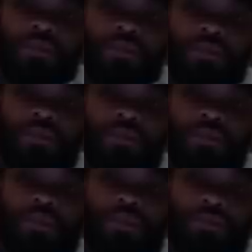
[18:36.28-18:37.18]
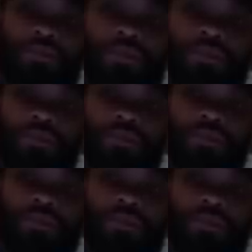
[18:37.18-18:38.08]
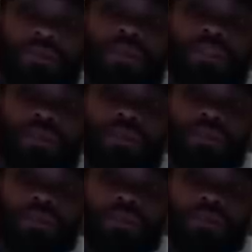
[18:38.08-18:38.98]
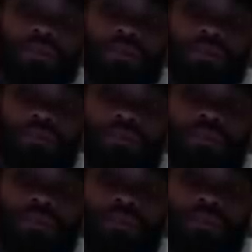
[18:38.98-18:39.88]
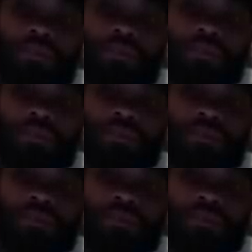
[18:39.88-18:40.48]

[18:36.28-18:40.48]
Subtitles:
No words are spoken by the person on screen.